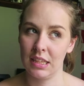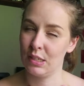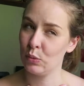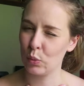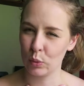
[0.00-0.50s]

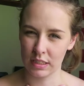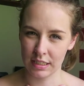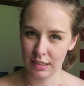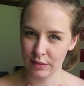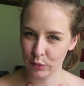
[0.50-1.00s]
towards
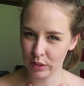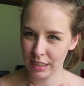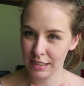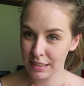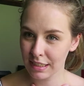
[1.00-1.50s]
the end of
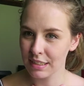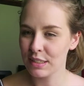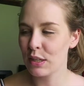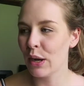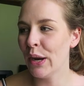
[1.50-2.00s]
August.
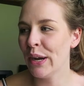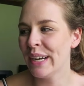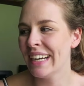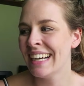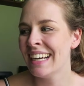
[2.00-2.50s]
So
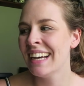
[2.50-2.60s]
I